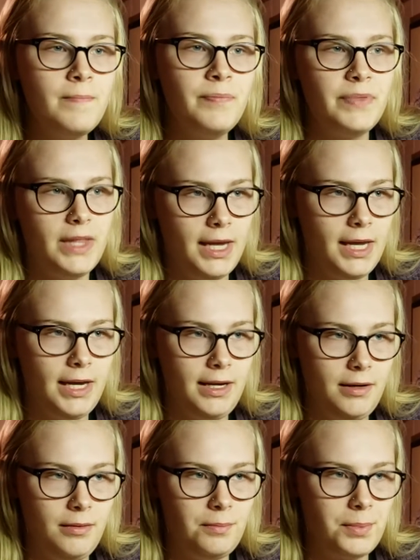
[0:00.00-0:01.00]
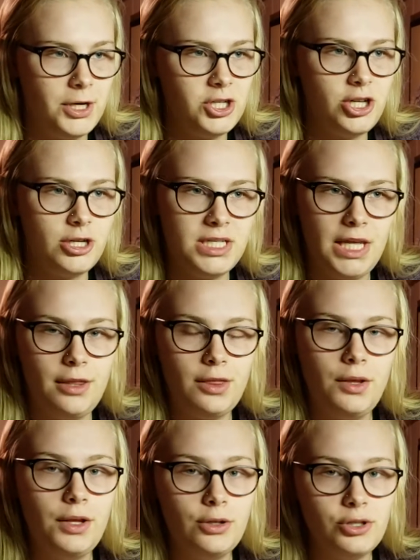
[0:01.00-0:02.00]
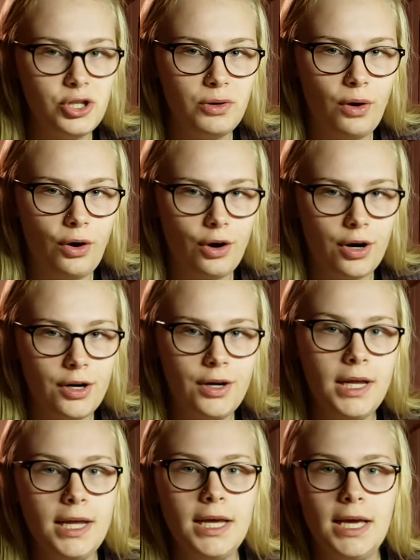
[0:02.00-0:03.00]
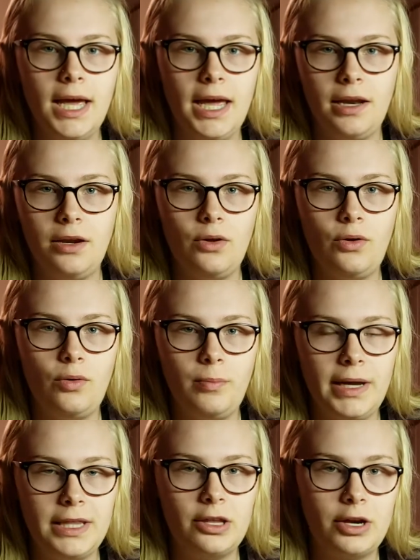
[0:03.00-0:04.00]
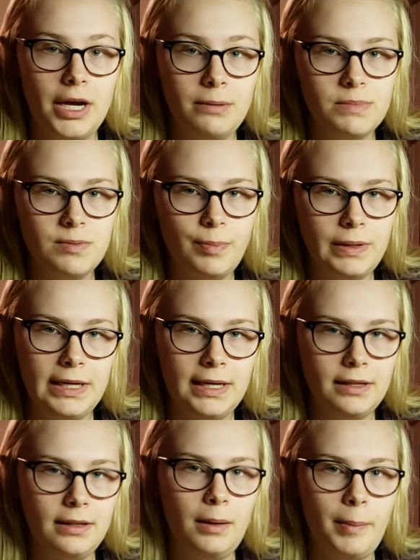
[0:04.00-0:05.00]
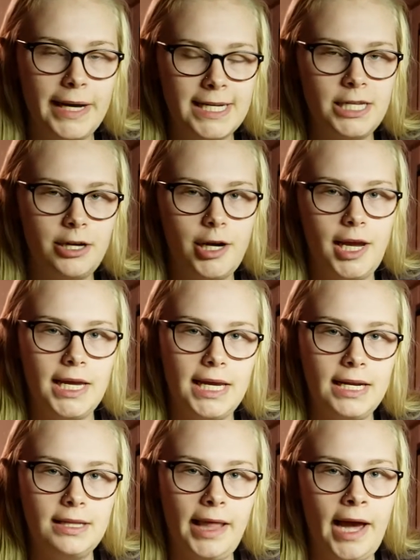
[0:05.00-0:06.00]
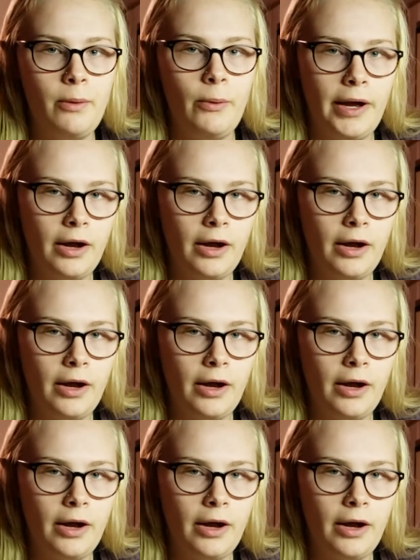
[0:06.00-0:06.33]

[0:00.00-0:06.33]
they can brush their teeth a little too hard and it'll make their gums bleed, and then bacteria can get in that way.